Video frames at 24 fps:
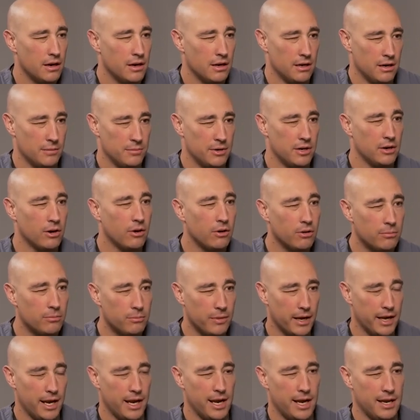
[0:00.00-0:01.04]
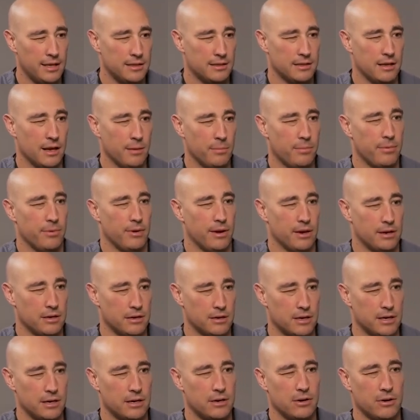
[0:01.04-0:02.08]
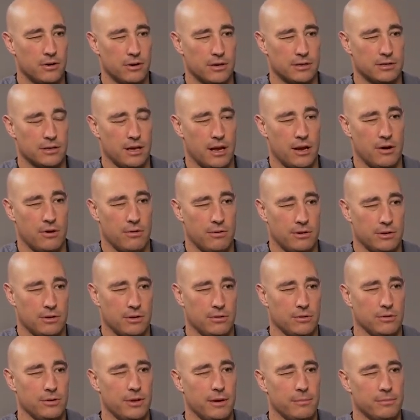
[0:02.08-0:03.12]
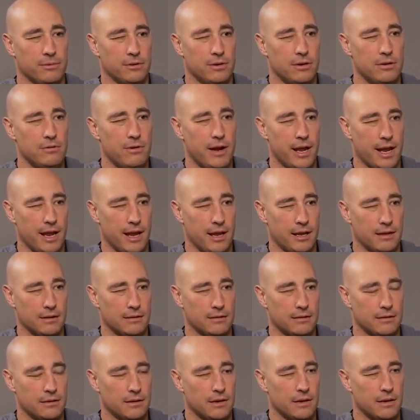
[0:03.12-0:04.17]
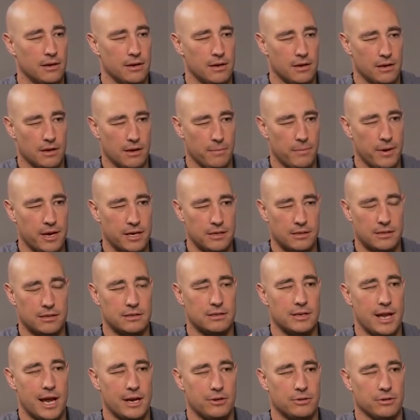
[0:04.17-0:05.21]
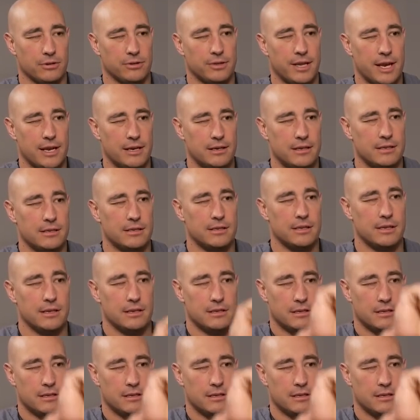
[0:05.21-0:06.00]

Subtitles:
and I'm going to hold my hands up, and you're going to notice I always hold up 2 hands. A patient's natural tendency